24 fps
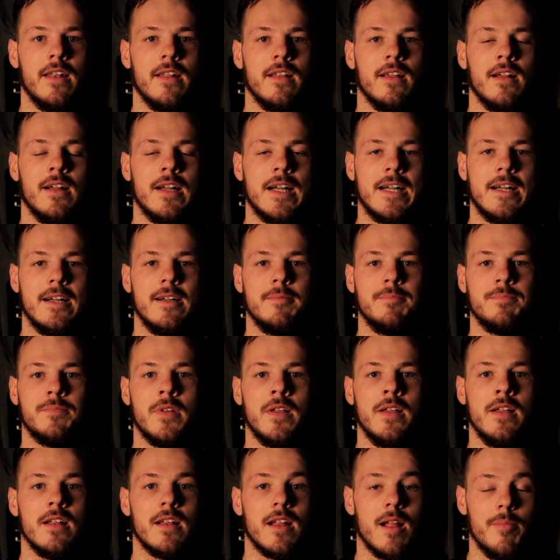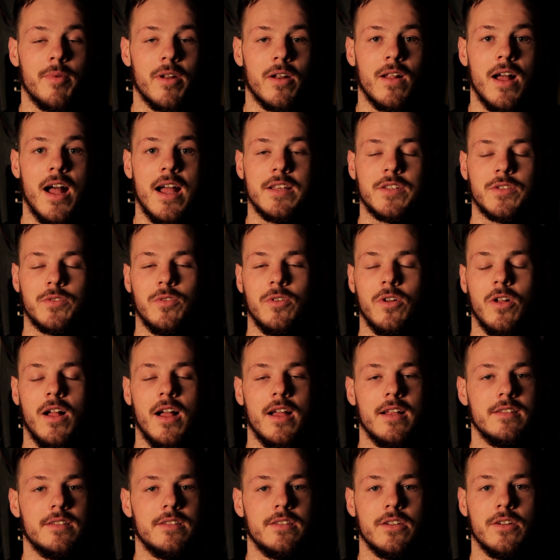Coming out of high school, I
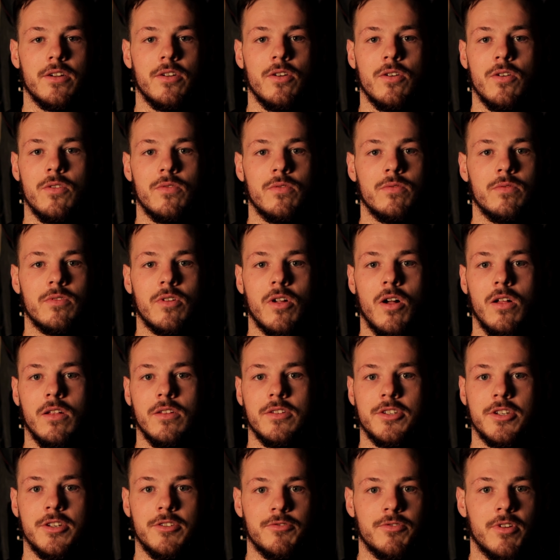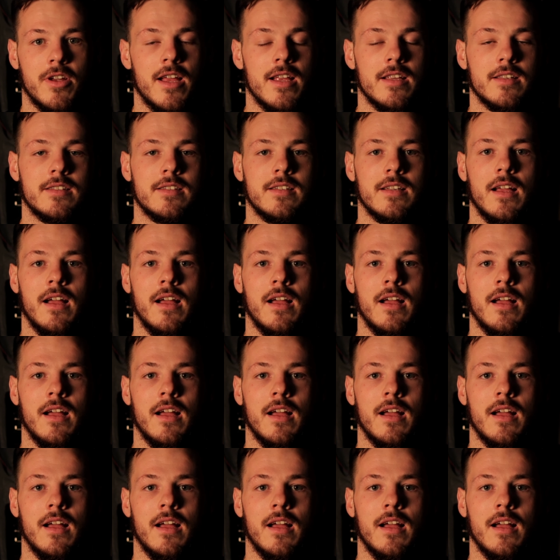had zero college interest.